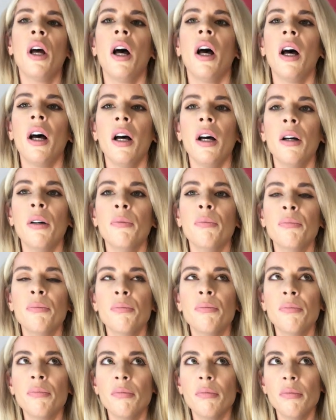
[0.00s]

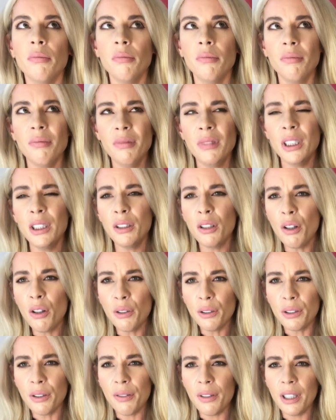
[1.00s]
There's
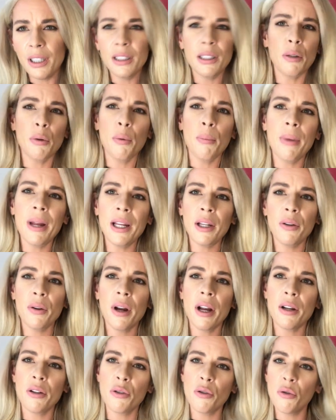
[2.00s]
lots of things that will make your
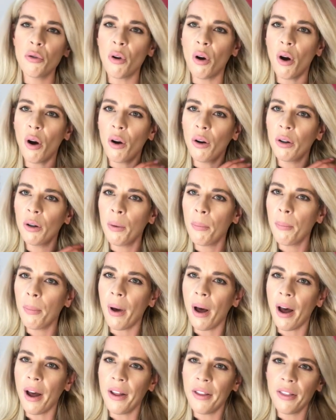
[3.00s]
hair strong,
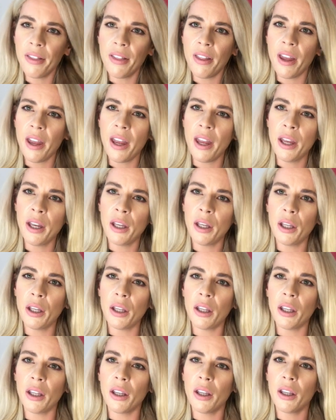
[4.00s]
but I
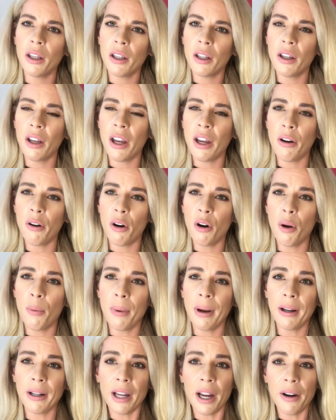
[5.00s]
think you hear a lot
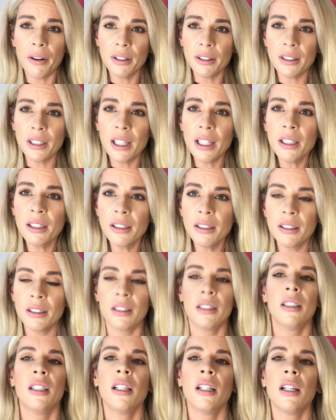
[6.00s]
about keratin.
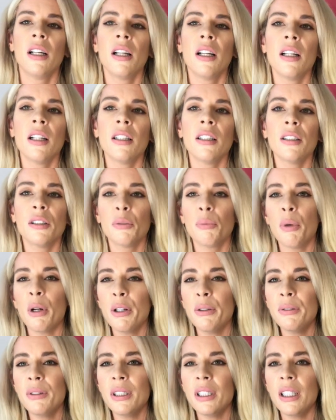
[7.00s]
That's
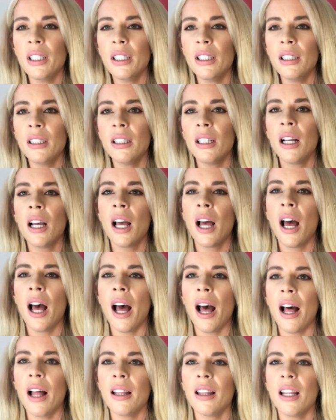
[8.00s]
protein,
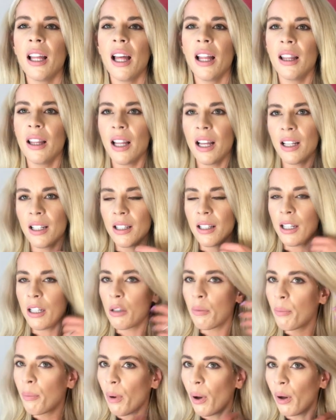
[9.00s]
and then there's
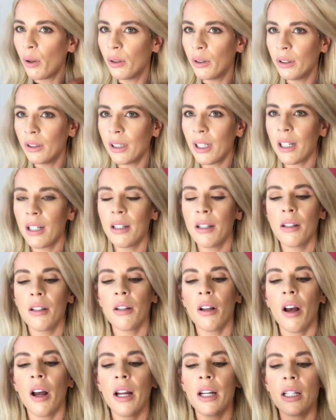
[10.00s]
this bond
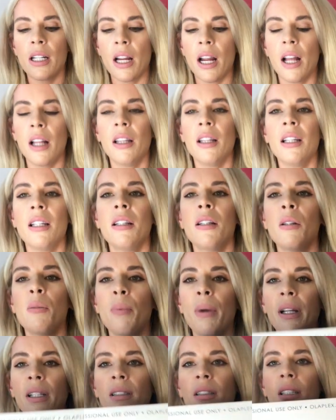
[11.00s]
inside it, and this is
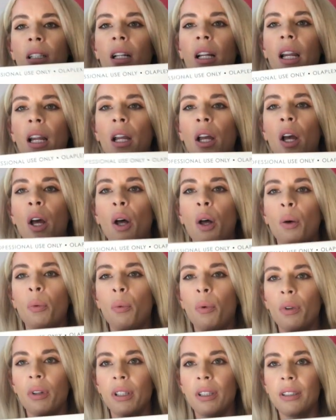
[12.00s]
basically
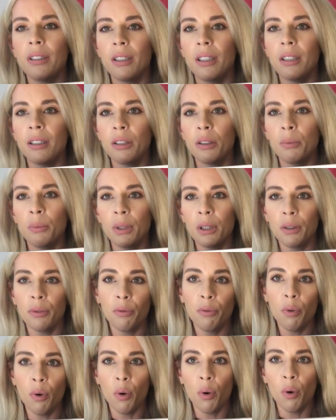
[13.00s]
what this system is
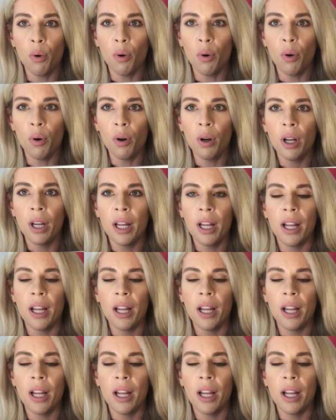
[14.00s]
for